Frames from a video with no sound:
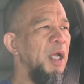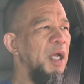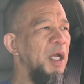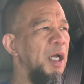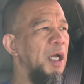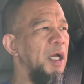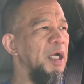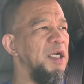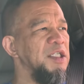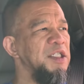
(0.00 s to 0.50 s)

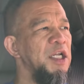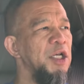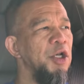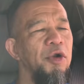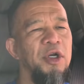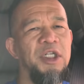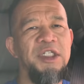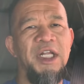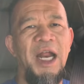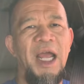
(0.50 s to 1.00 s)
Because uh, he
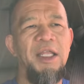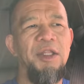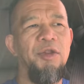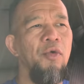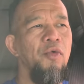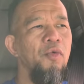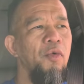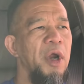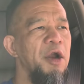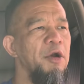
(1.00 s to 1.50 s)
noticed that I
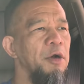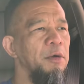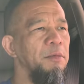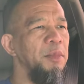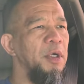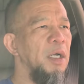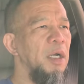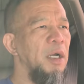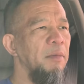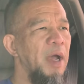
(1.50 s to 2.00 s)
don't wear
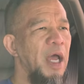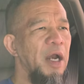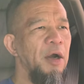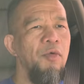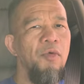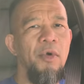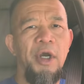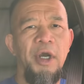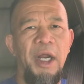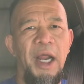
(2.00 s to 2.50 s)
them. Um, I
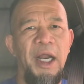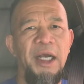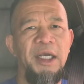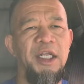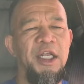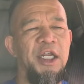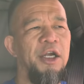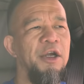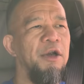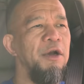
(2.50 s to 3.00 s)
don't wear
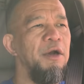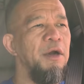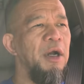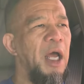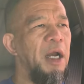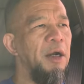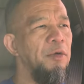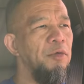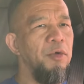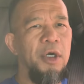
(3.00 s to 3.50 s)
headgear,
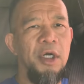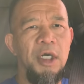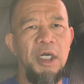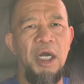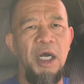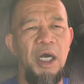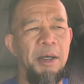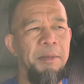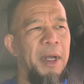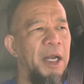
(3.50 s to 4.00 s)
I don't wear a
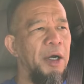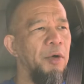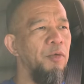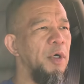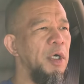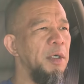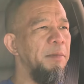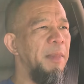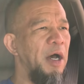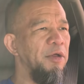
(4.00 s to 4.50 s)
cup, I don't
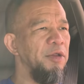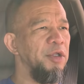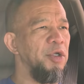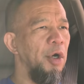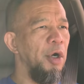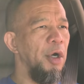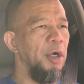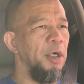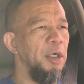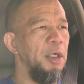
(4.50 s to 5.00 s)
wear a mouth
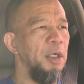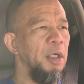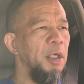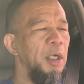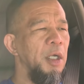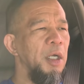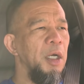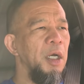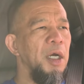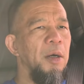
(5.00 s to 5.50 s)
guard.
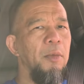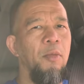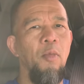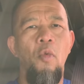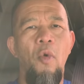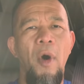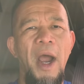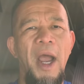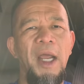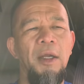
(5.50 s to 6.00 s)

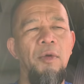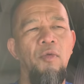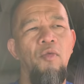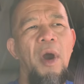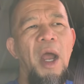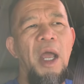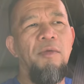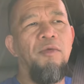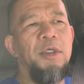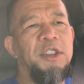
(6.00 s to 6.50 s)
Um, why,
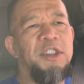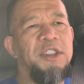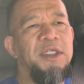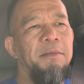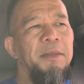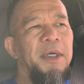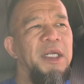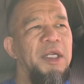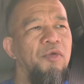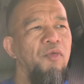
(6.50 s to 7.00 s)
why would
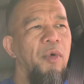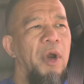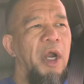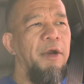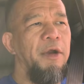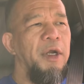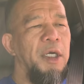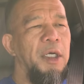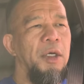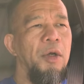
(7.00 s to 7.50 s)
somebody
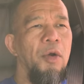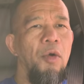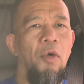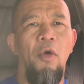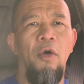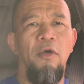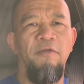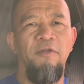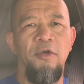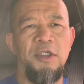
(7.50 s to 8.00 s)
wear it
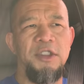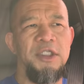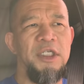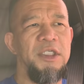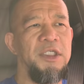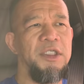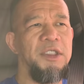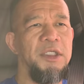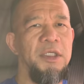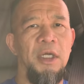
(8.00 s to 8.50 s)
or
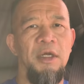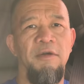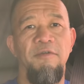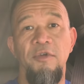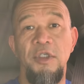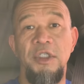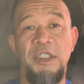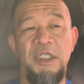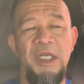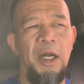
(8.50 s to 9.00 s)
versus, uh,
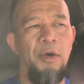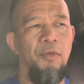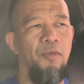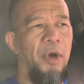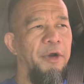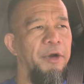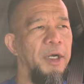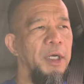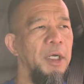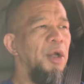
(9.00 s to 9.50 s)
versus not
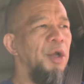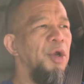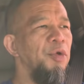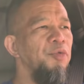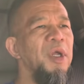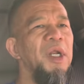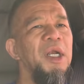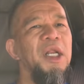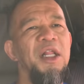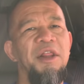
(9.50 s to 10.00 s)
wear it?
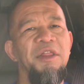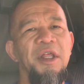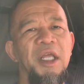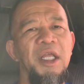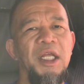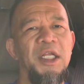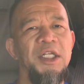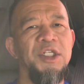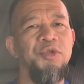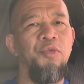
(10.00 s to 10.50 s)
Really, the
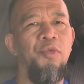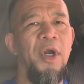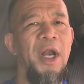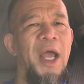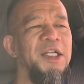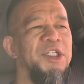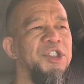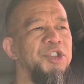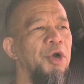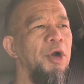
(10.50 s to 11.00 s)
thing is, when
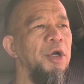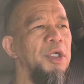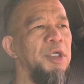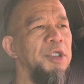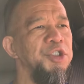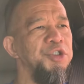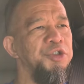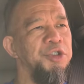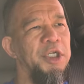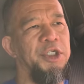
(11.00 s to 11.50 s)
I
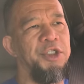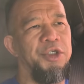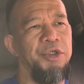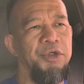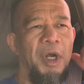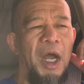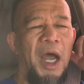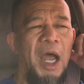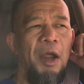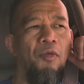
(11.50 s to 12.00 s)
started Jiu
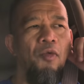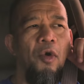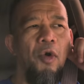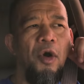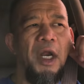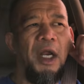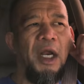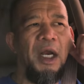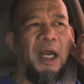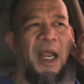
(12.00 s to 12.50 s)
Jitsu, I
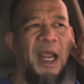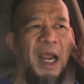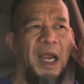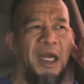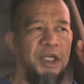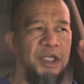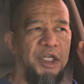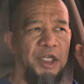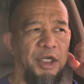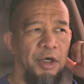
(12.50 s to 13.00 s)
wore a
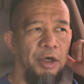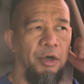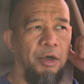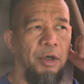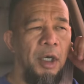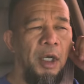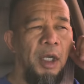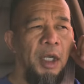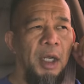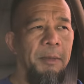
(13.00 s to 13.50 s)
headgear,
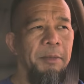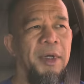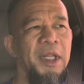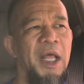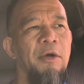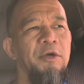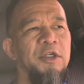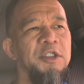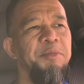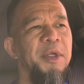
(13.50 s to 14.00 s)
but
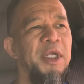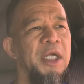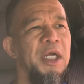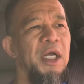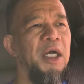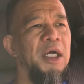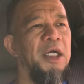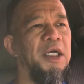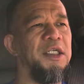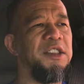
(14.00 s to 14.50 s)
that was
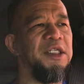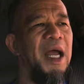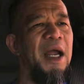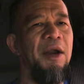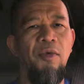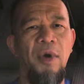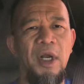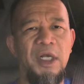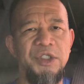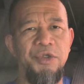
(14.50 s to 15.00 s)
because
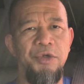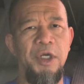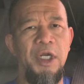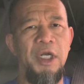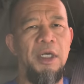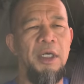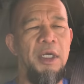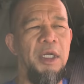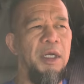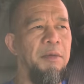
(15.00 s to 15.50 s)
I wrestled
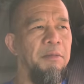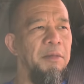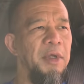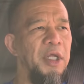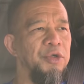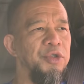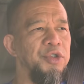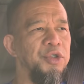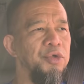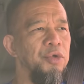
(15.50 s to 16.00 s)
in, in
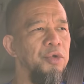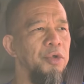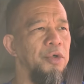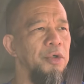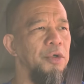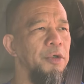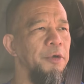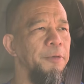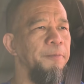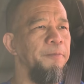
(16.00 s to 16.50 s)
middle
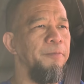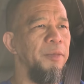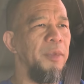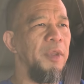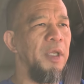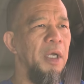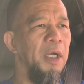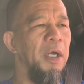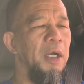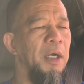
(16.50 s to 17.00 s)
school
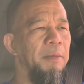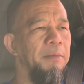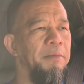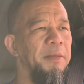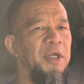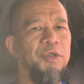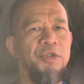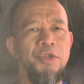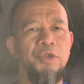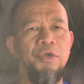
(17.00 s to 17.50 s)
um,
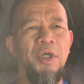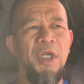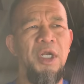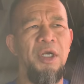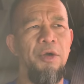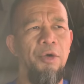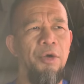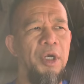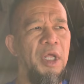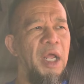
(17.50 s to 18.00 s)
middle school
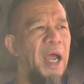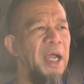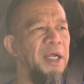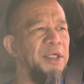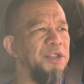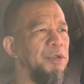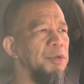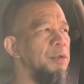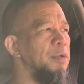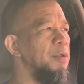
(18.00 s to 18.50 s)
and early high
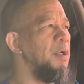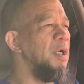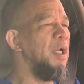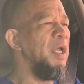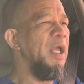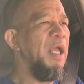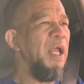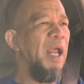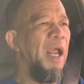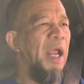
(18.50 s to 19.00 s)
school
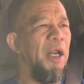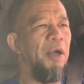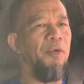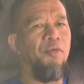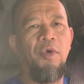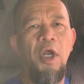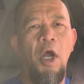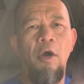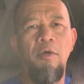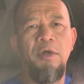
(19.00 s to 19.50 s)

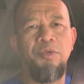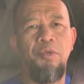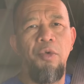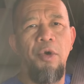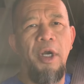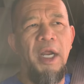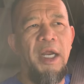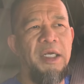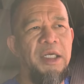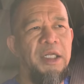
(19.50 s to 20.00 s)
and we always
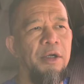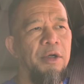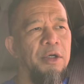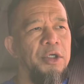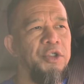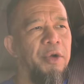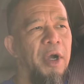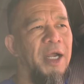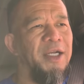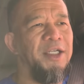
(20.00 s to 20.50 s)
wear headgear.
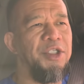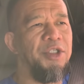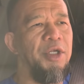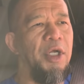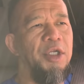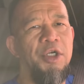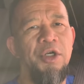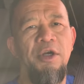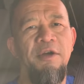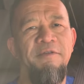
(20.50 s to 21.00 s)
So I just
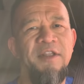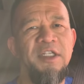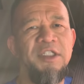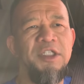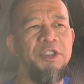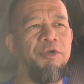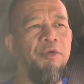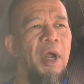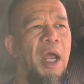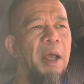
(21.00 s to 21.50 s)
thought, you know, if
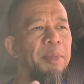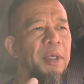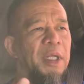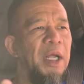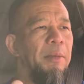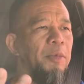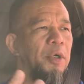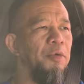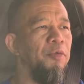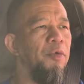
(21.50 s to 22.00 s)
this is
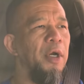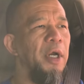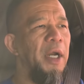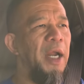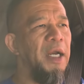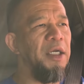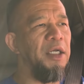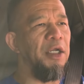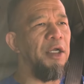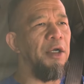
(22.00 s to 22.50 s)
grappling, I'm going to wear a
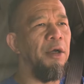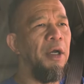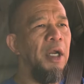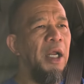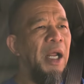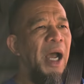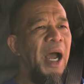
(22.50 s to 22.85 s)
headgear.